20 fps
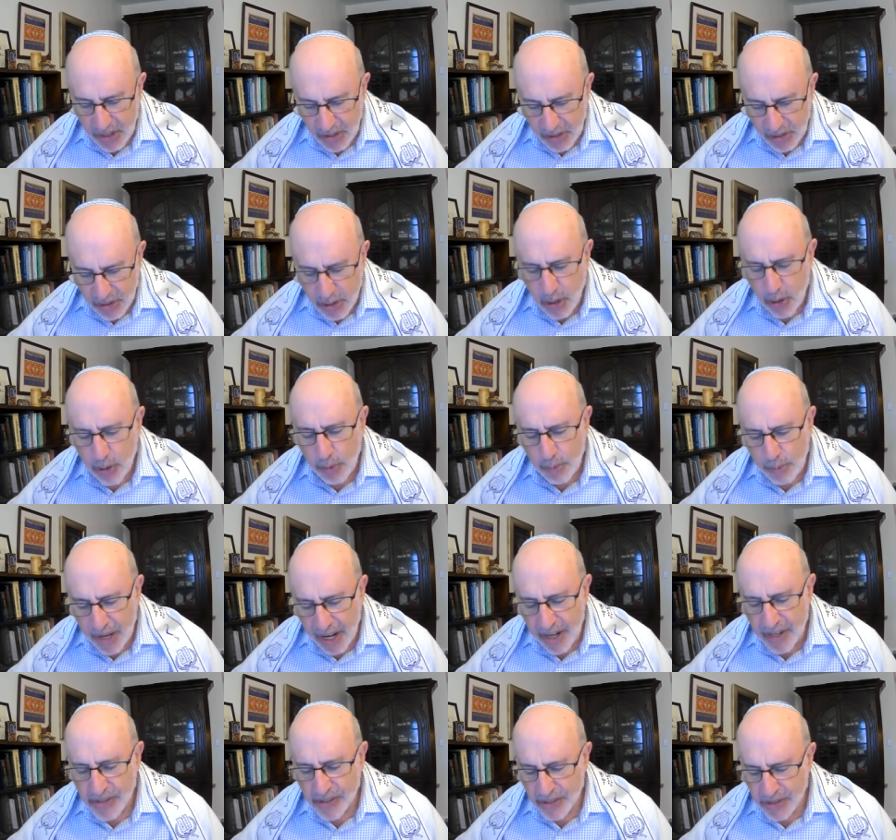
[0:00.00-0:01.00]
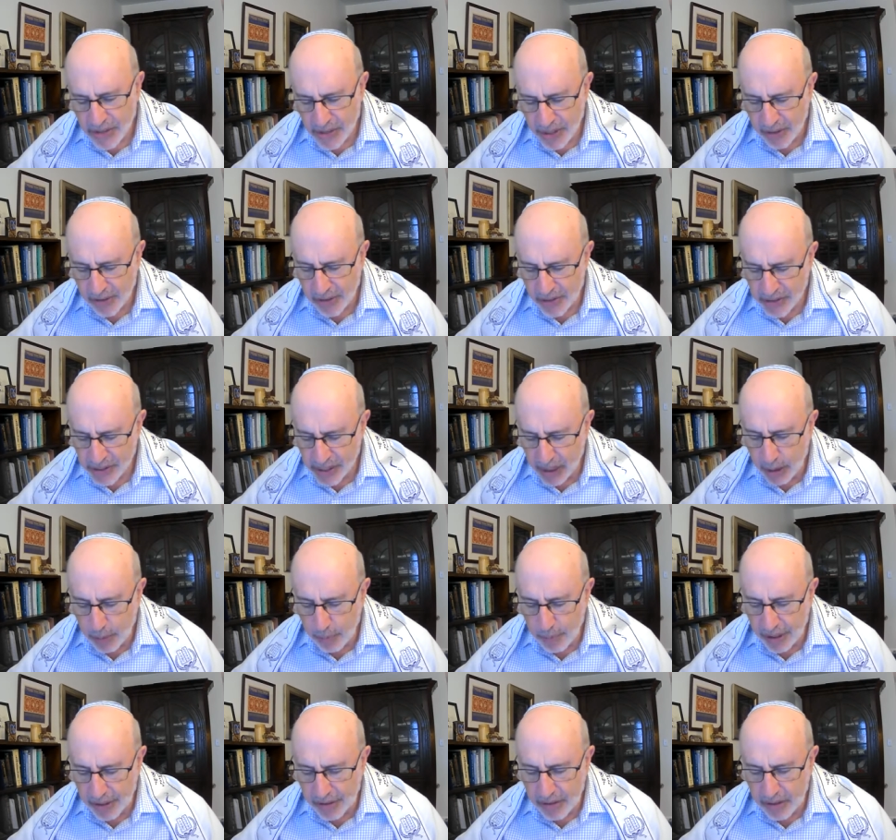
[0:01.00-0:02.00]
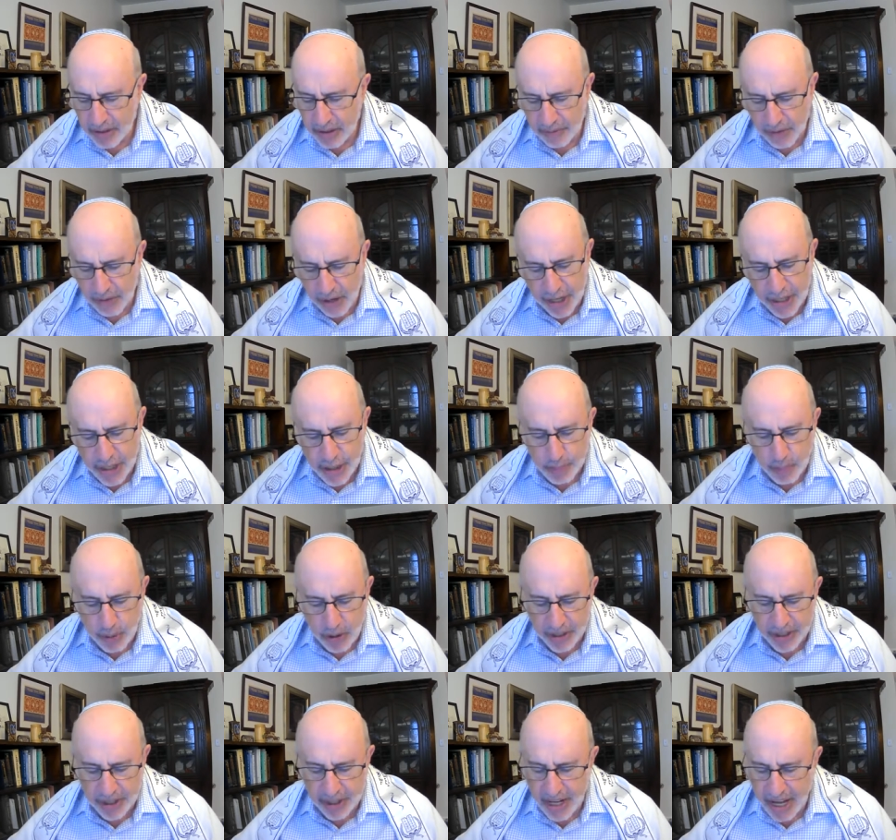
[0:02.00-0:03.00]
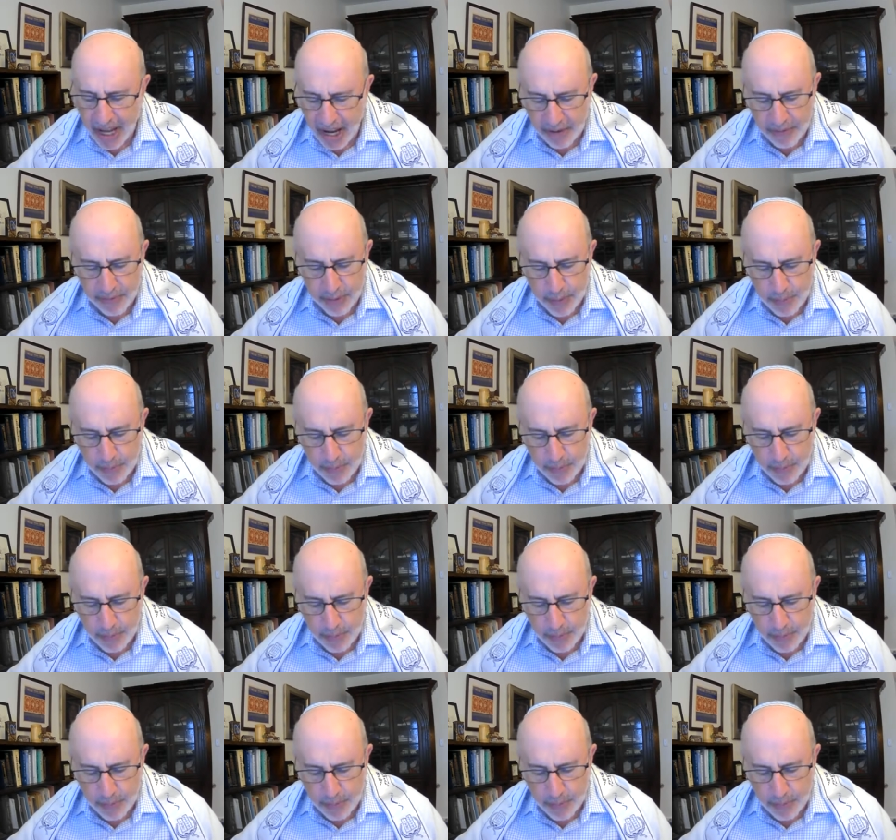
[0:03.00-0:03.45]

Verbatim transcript: The Torah asks us here to celebrate the divine spark in every